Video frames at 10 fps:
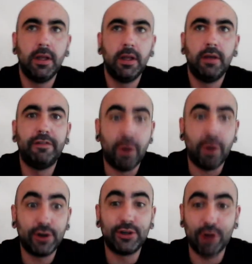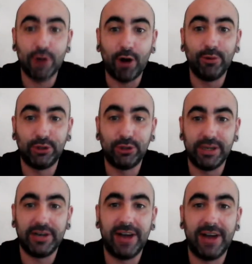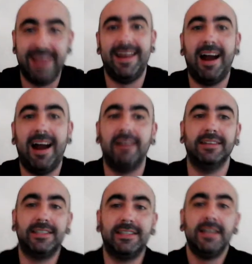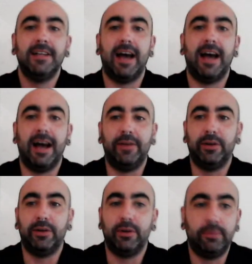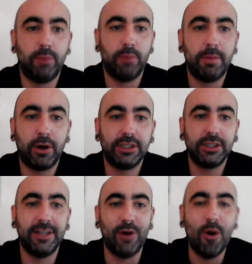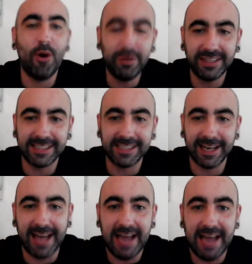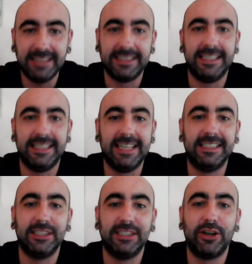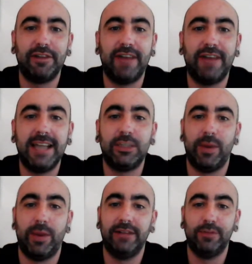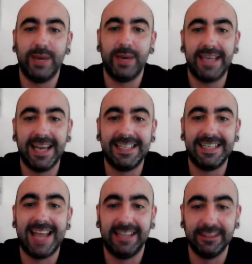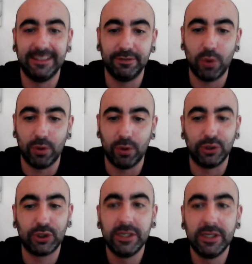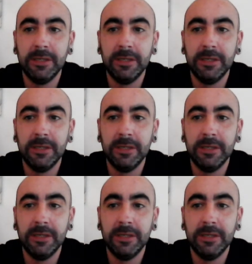Faulkner Tarot trainer in Ireland. The one person in the whole of this little island to teach the certified 12-week intensive course.